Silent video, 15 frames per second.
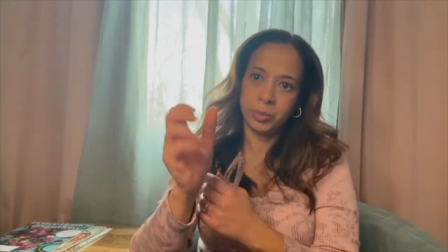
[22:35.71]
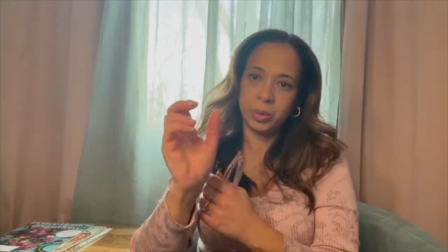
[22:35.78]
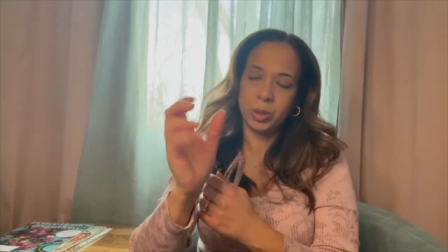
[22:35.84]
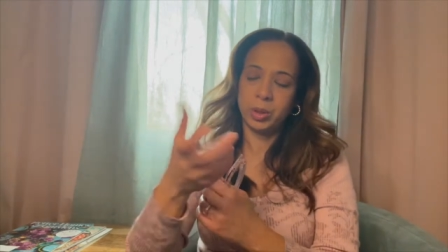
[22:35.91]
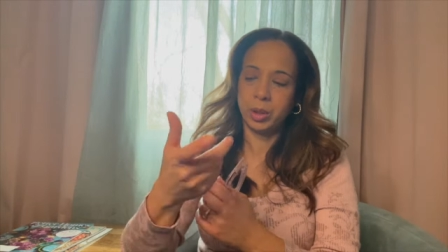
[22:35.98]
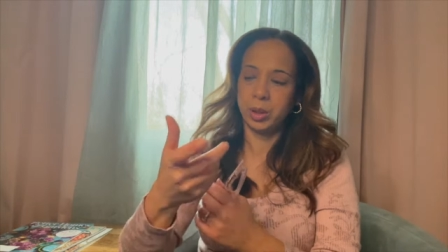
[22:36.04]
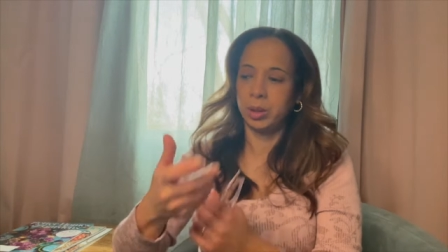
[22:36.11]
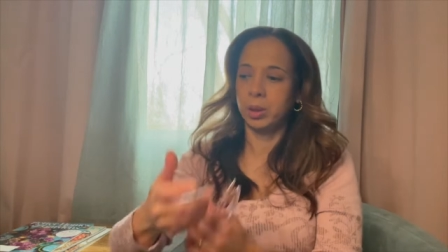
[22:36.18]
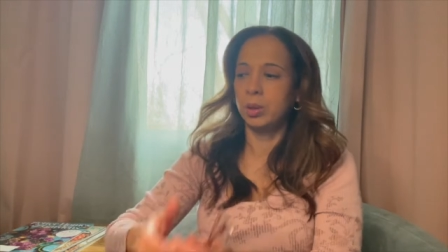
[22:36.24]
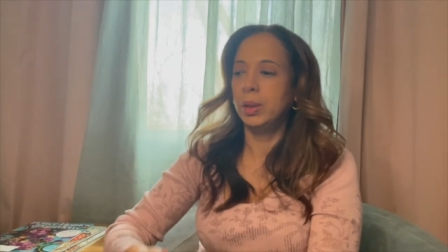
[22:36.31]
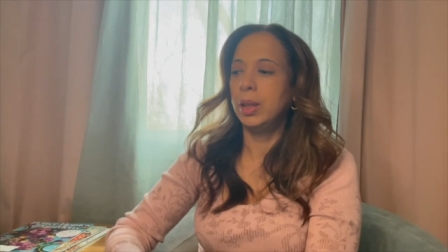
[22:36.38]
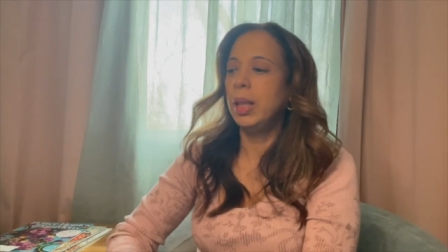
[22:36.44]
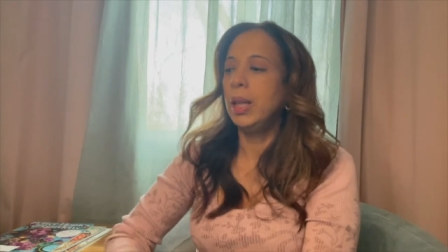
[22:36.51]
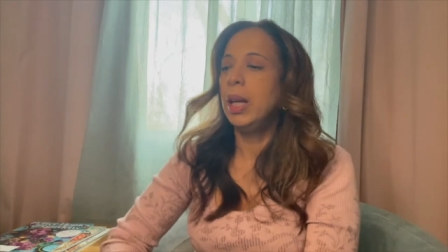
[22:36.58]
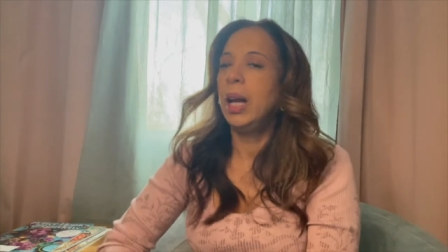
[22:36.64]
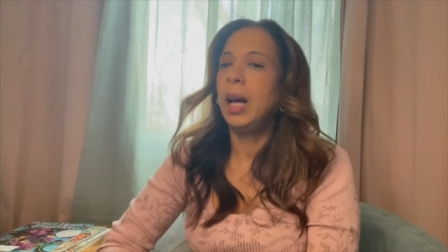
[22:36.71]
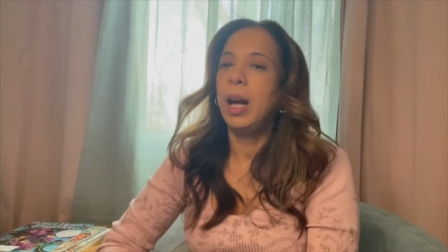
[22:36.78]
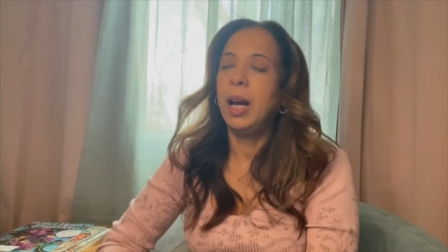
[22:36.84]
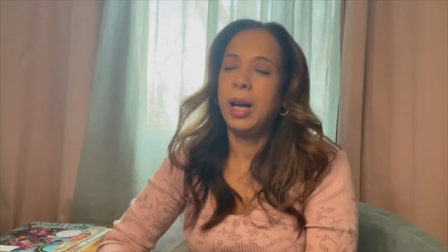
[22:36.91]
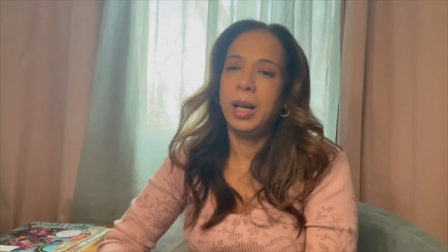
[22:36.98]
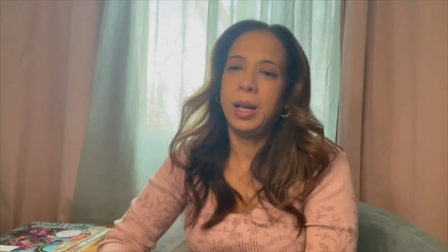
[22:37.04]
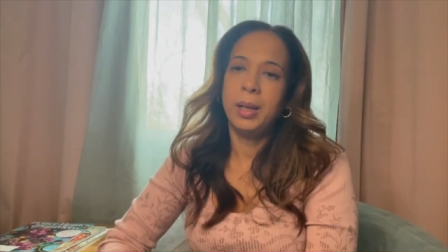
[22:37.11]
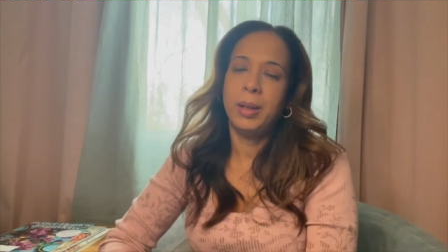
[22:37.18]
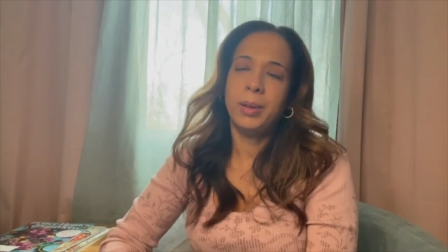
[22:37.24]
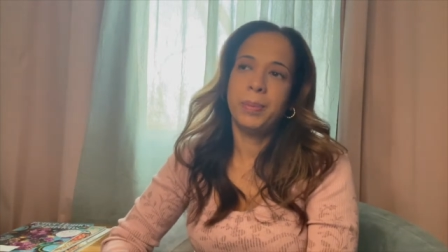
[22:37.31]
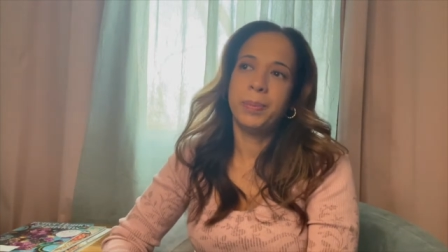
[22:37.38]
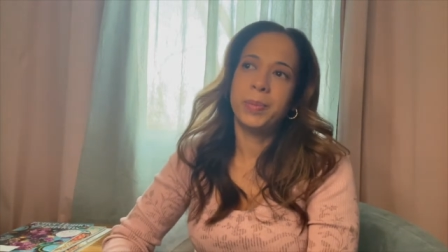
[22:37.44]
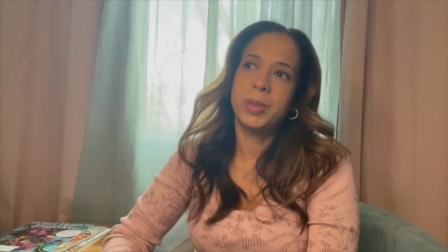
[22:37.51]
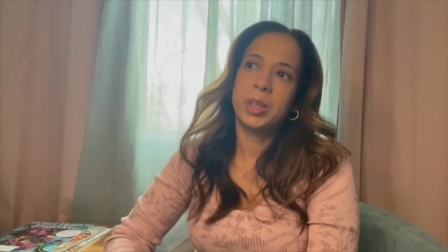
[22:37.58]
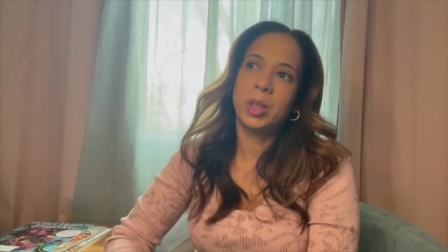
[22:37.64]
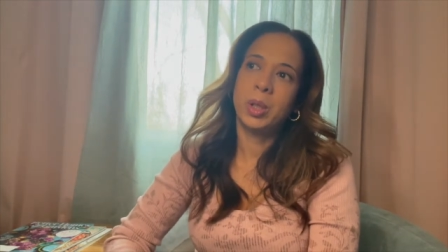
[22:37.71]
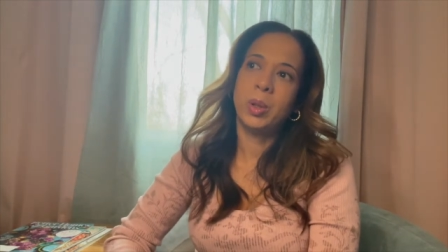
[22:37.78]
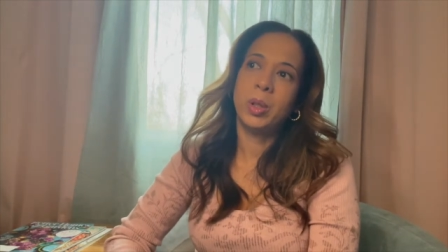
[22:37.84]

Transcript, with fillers: curl um so.